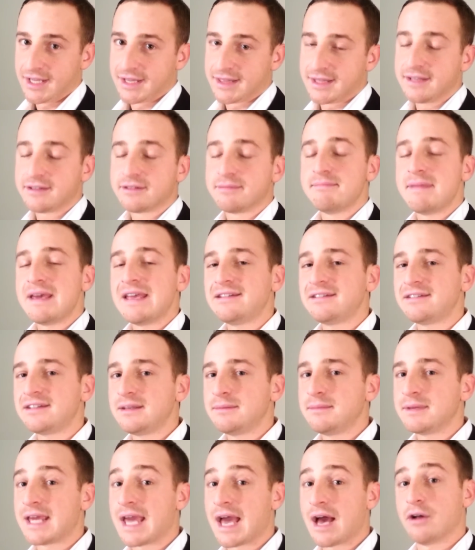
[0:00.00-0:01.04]
This may
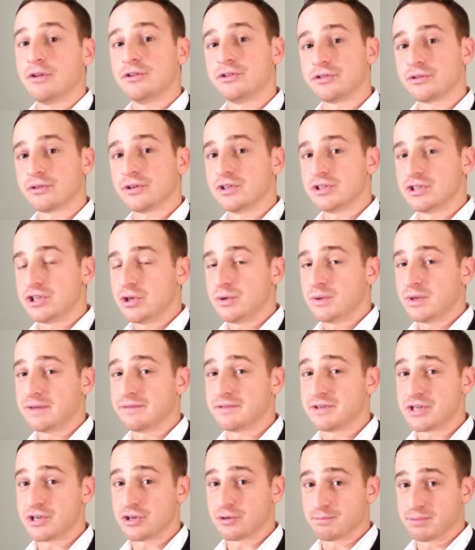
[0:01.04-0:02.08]
seem
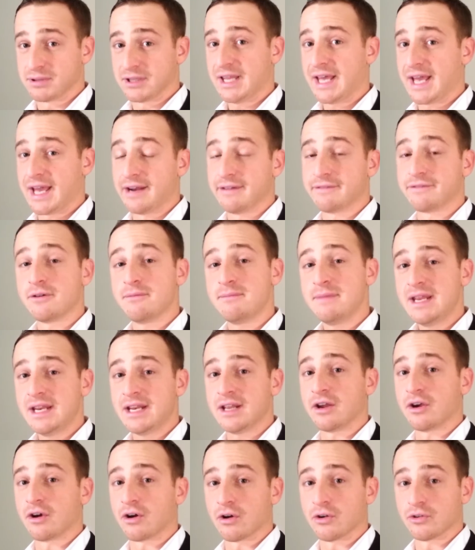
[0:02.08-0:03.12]
counterintuitive to your plan for
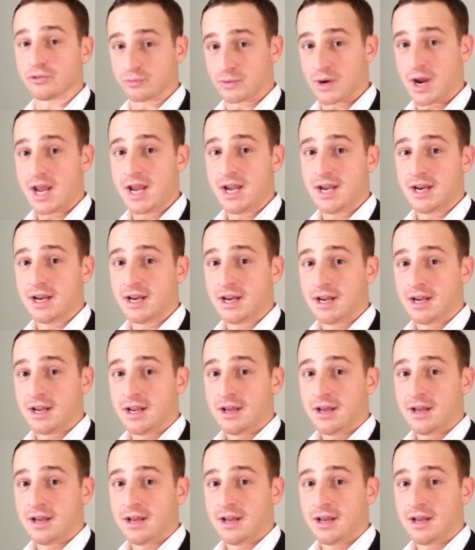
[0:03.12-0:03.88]
meeting girls, right?